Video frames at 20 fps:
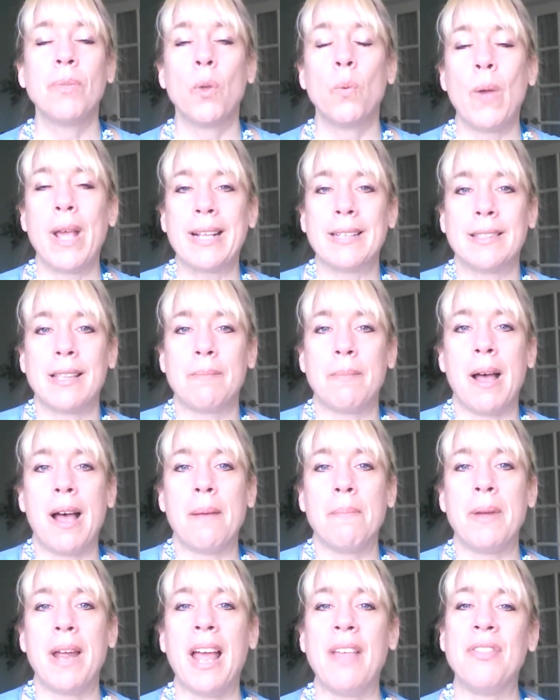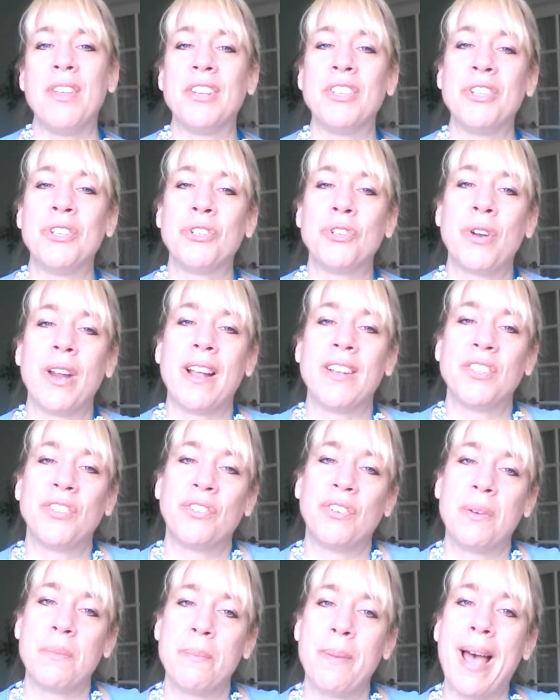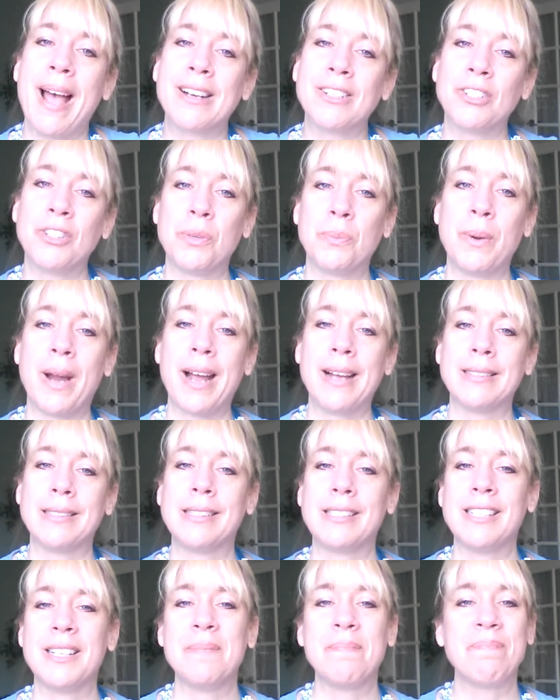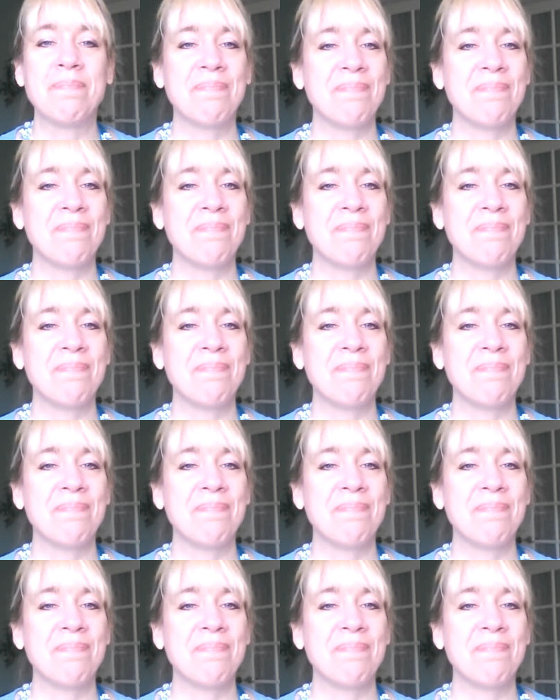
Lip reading: Wakes them up, and then you transfer them back to the breast,